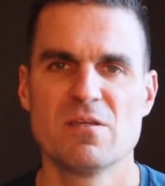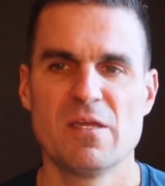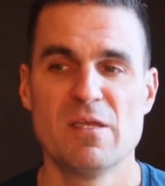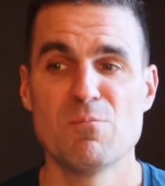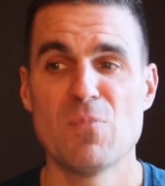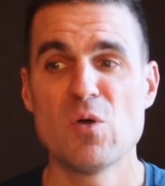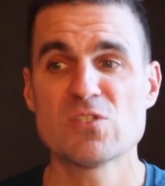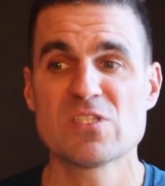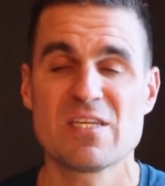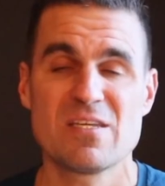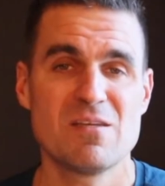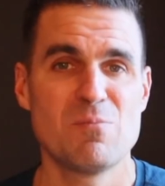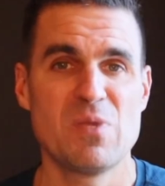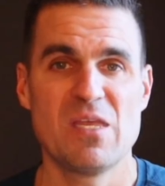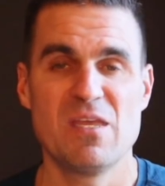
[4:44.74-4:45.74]
And most,
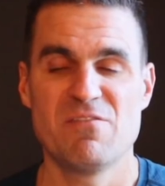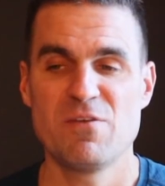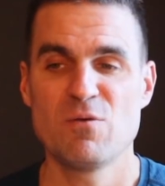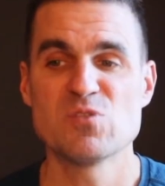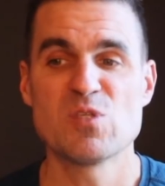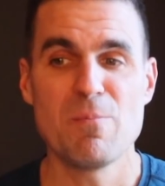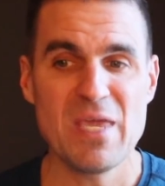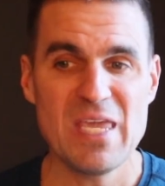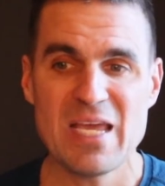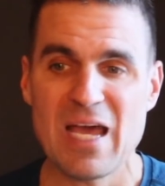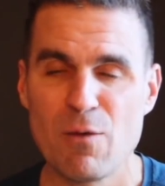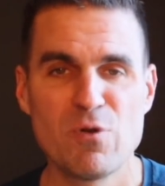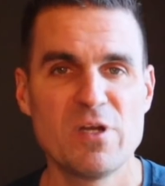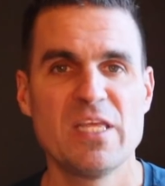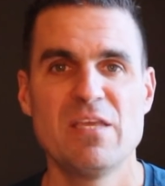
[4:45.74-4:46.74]
if it was me,
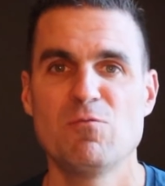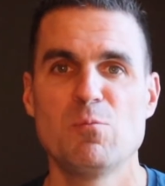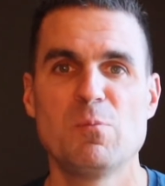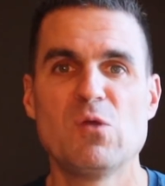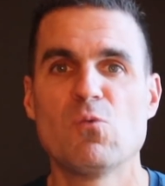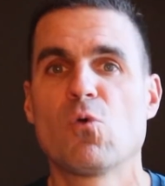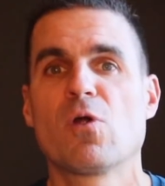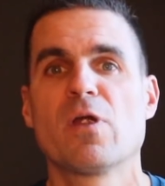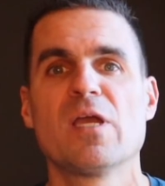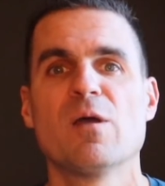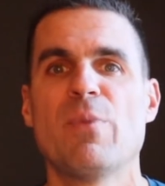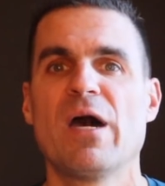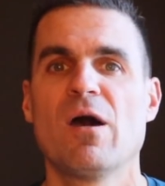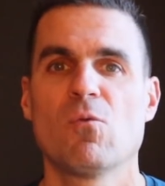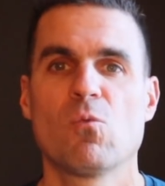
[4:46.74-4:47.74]
I wouldn't even be worrying
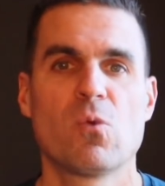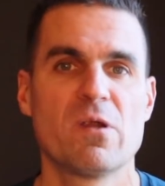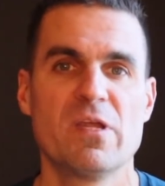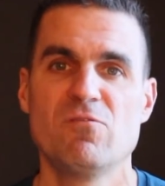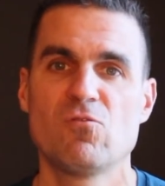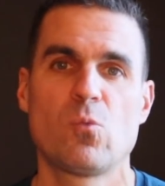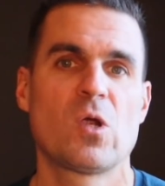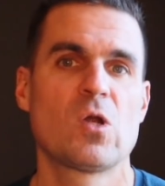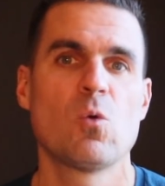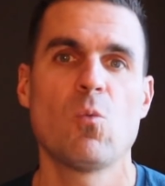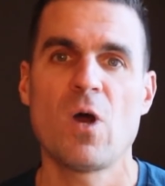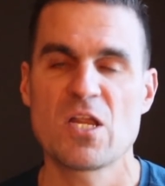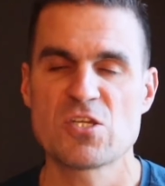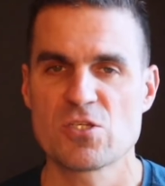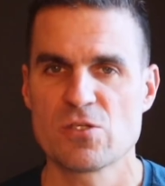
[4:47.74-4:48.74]
about even wearing a
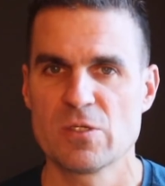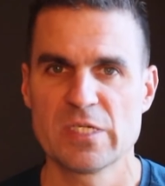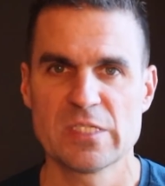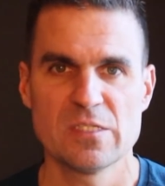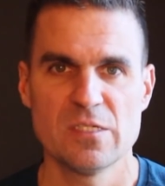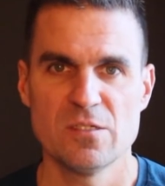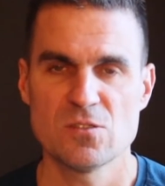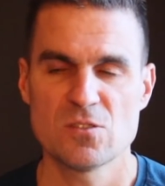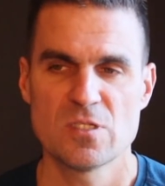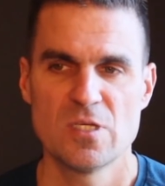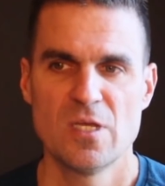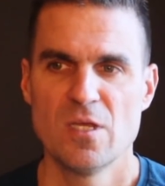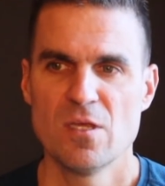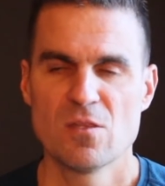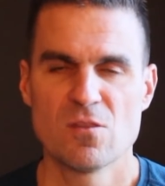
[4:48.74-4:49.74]
watch during those
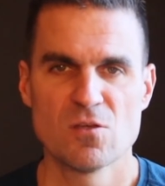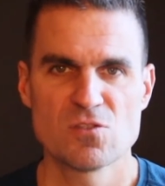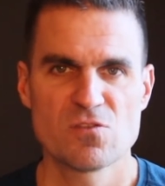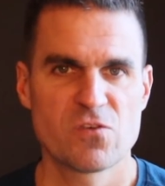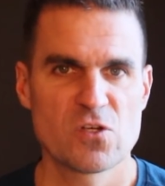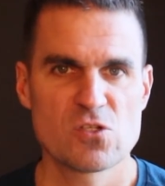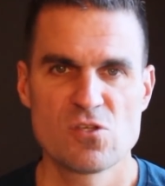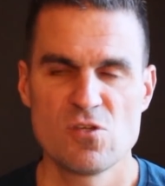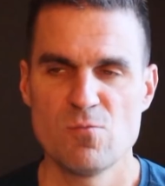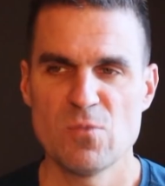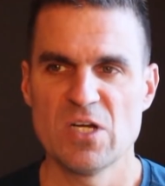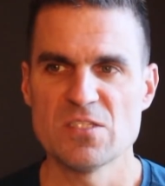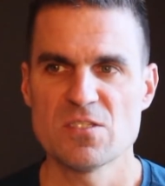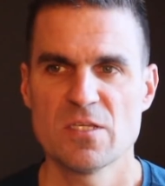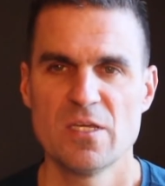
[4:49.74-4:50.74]
first 2
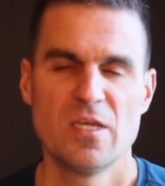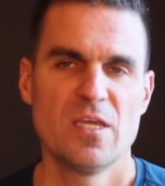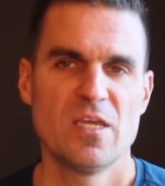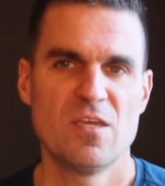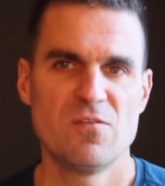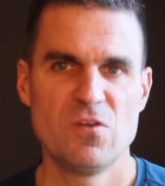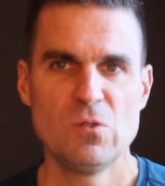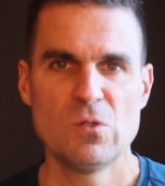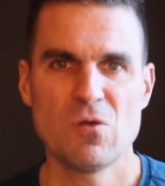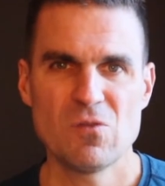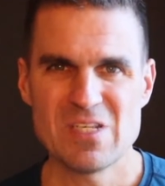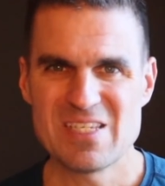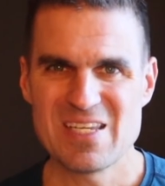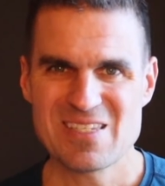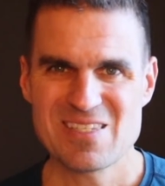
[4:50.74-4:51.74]
months. If you know
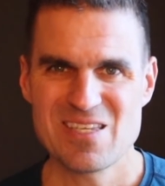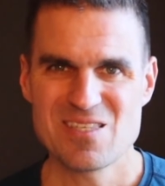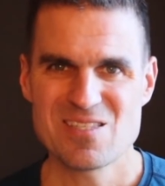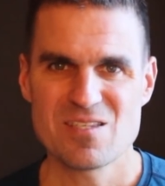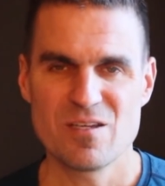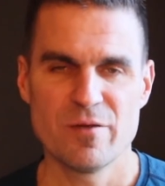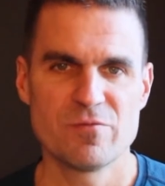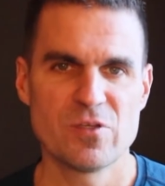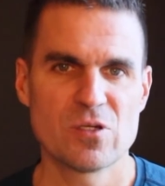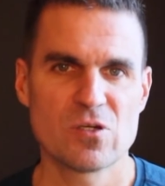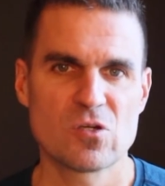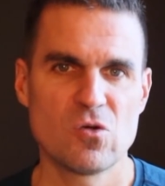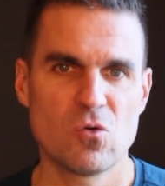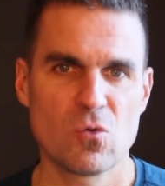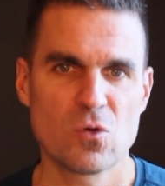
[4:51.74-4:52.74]
the distance of your
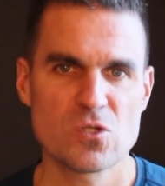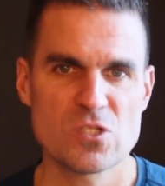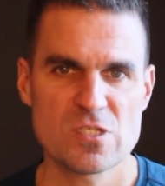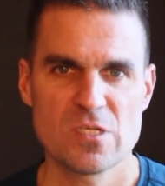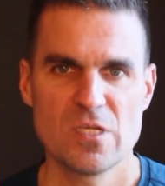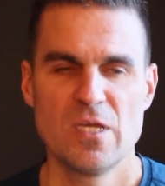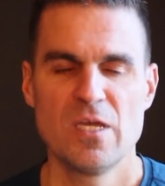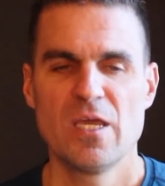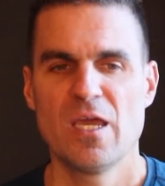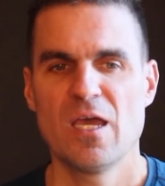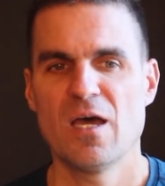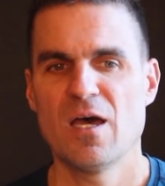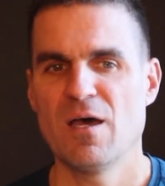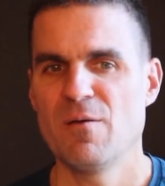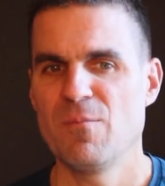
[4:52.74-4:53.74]
course,
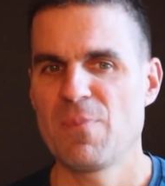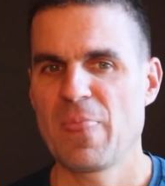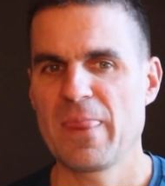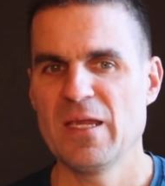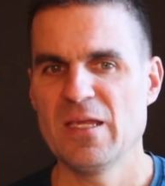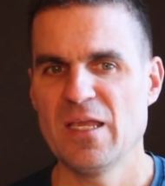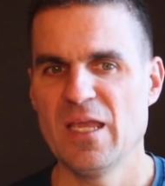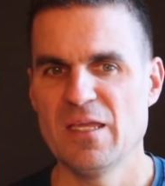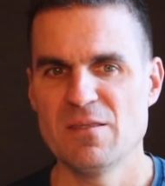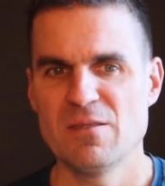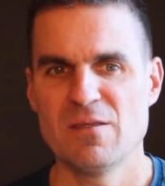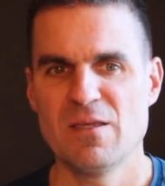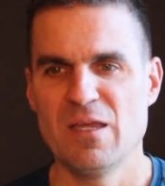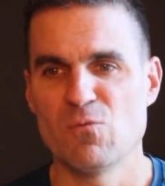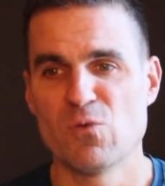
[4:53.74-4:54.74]
and
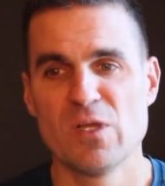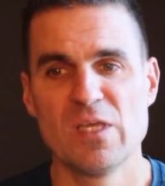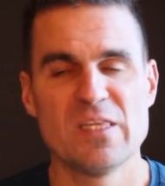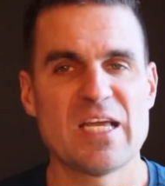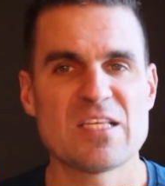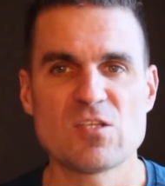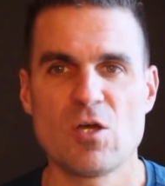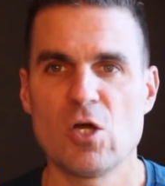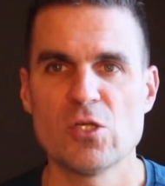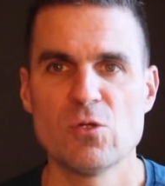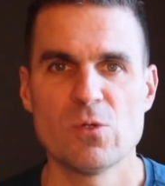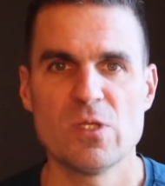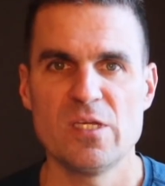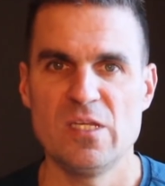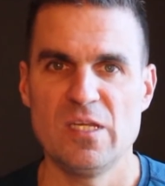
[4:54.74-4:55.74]
really that's all you
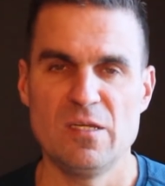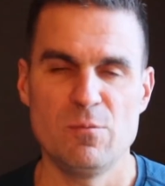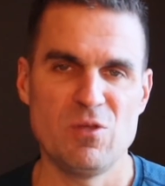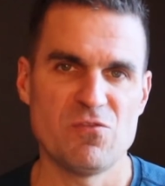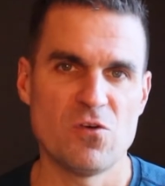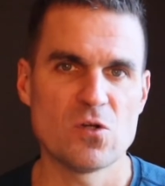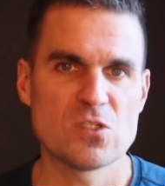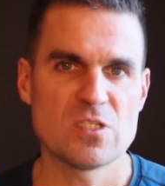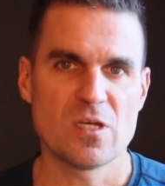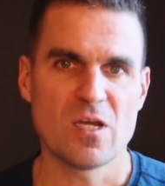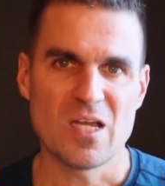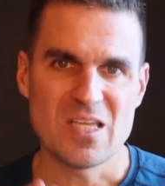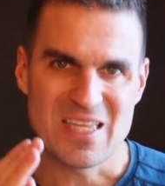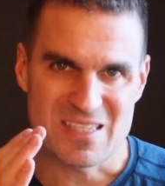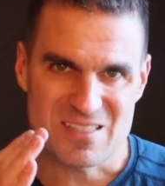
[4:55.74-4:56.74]
really need to be focusing
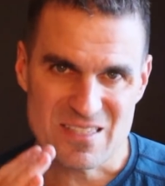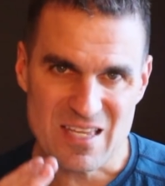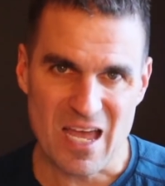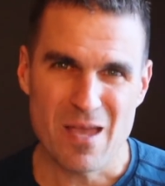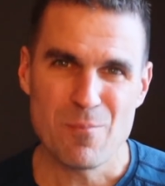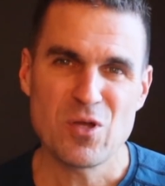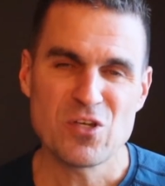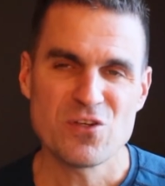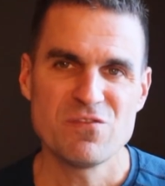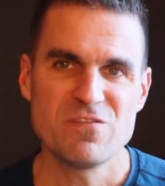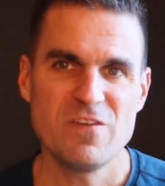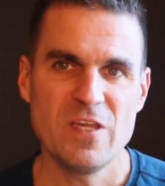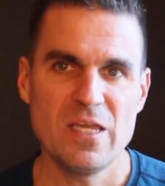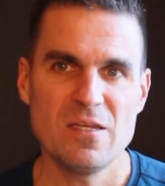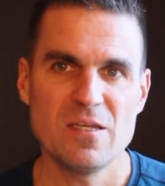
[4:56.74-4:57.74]
on. It's time on your
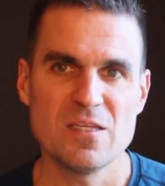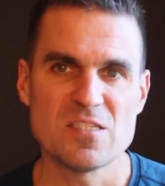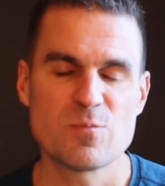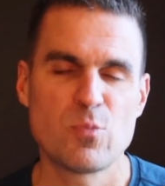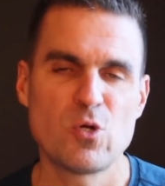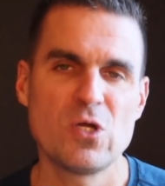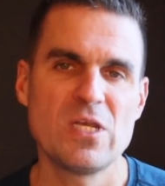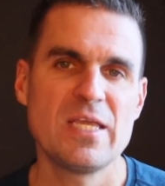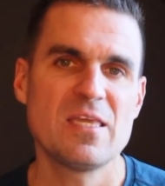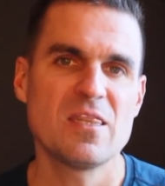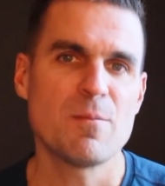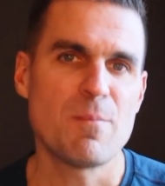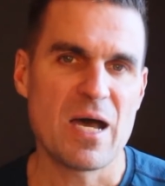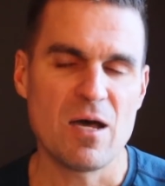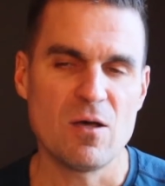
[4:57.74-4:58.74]
feet, it's putting in
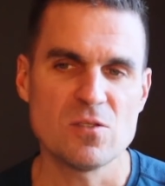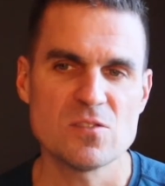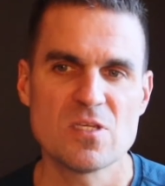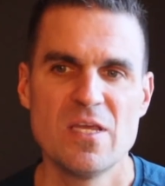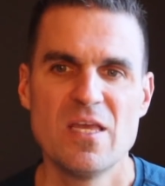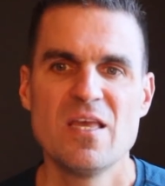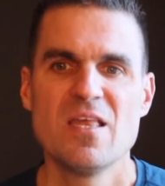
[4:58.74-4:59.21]
the miles.